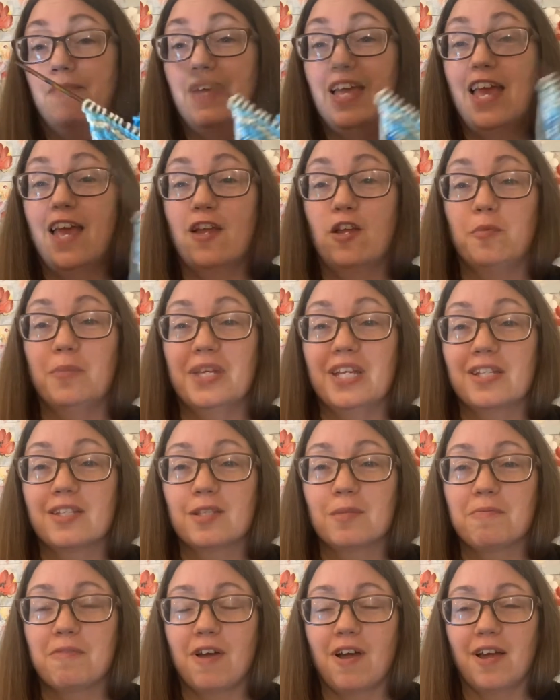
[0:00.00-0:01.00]
It'll be a
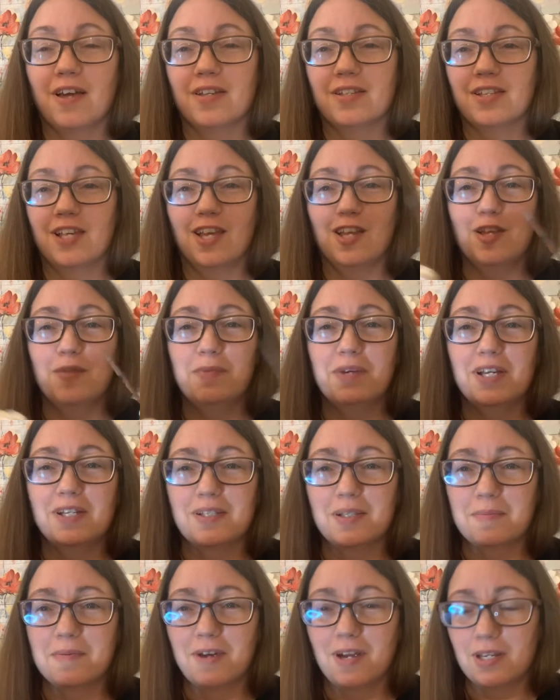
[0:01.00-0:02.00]
surprise. It'll be a
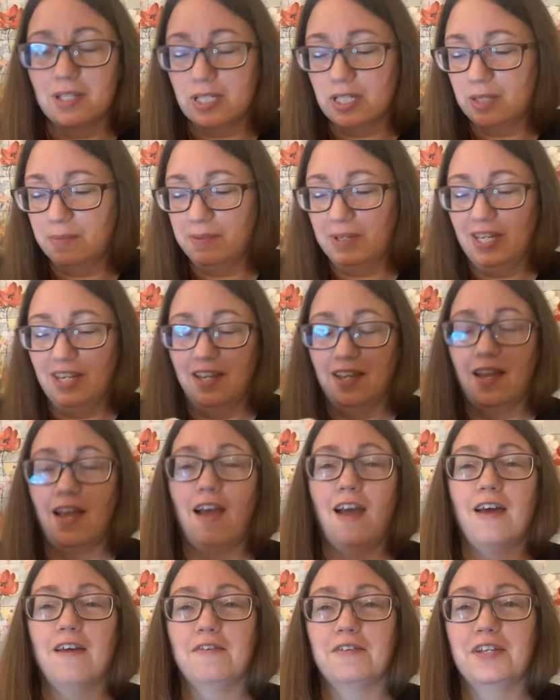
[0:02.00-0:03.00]
surprise to me.
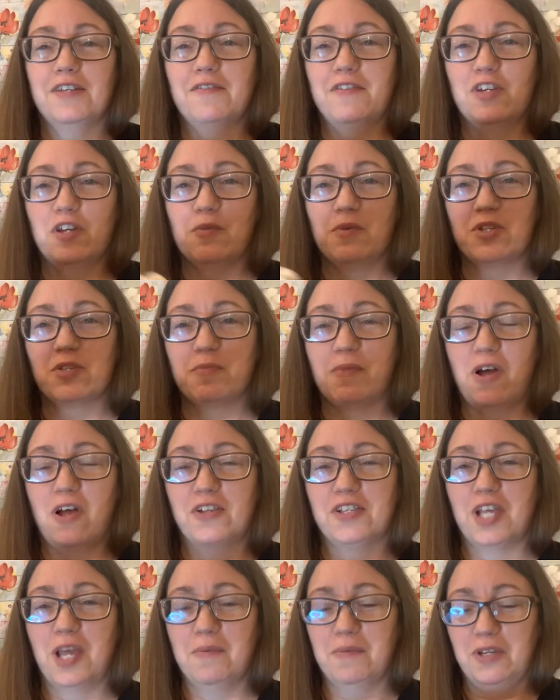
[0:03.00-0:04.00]
I don't even know which
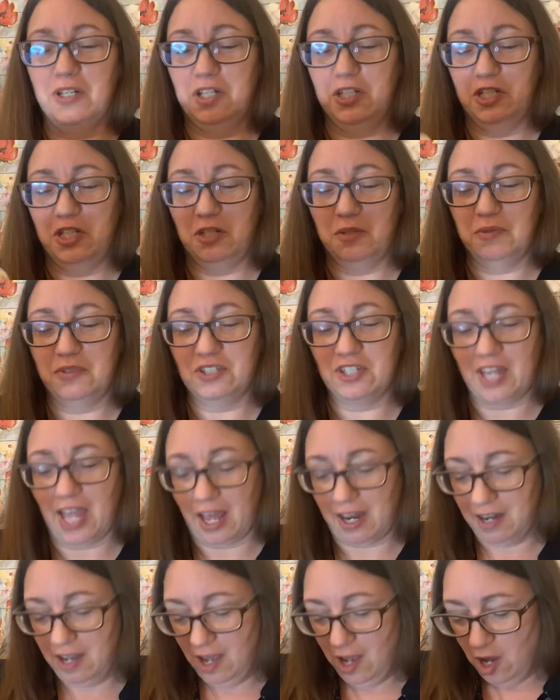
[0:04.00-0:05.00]
balls I'm going to use yet.